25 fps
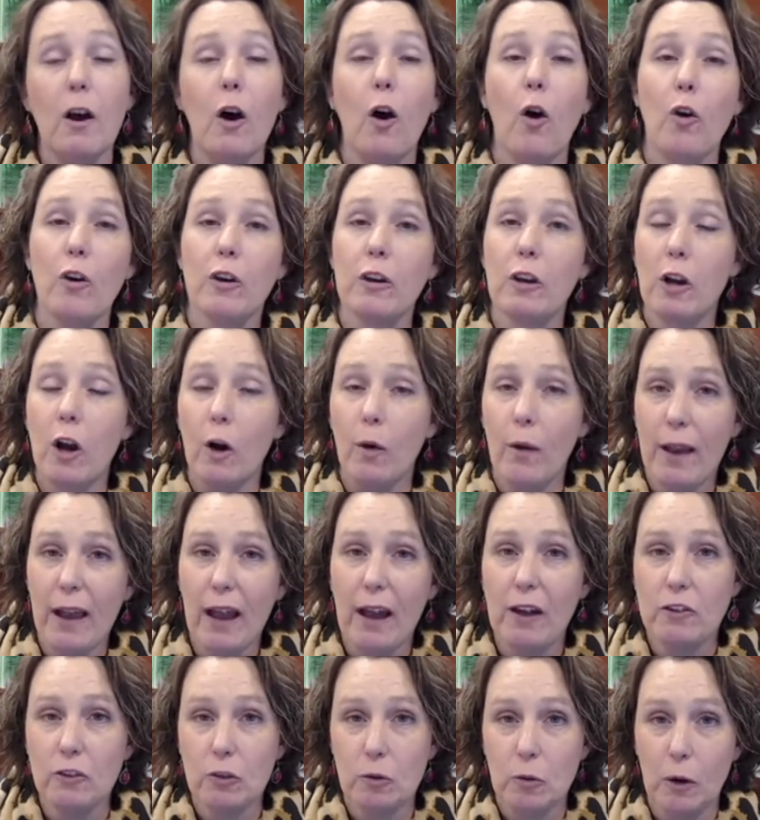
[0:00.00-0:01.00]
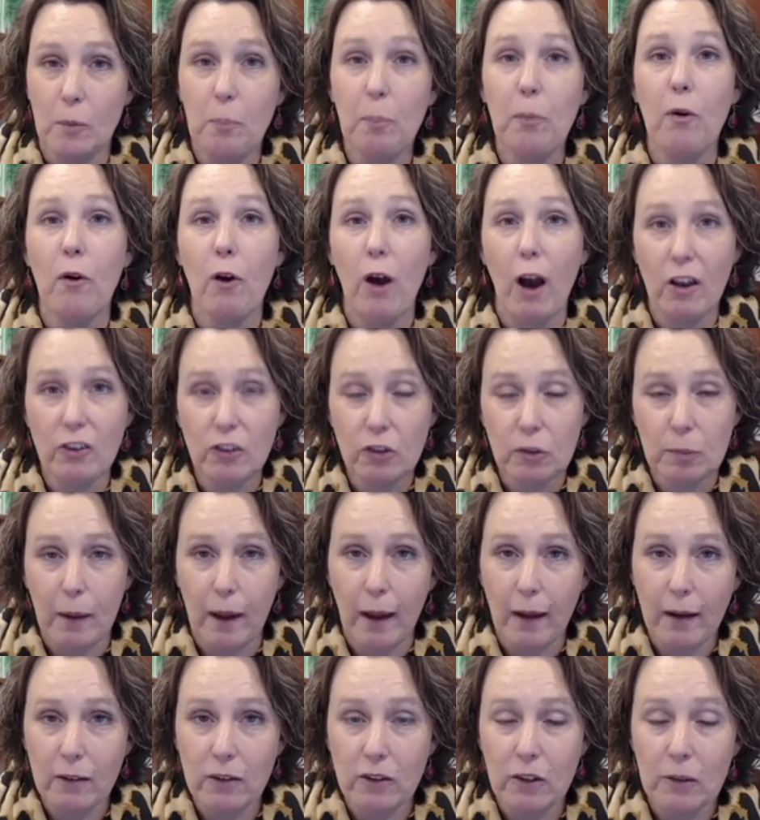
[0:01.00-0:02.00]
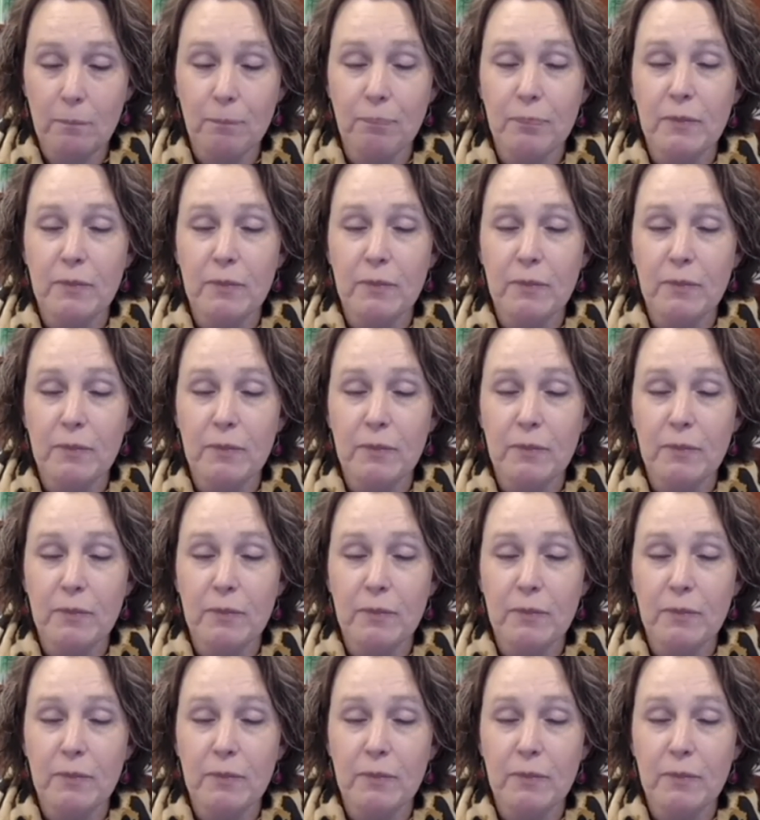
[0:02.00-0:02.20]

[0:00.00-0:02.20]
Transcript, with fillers: or you're going out to a prospect,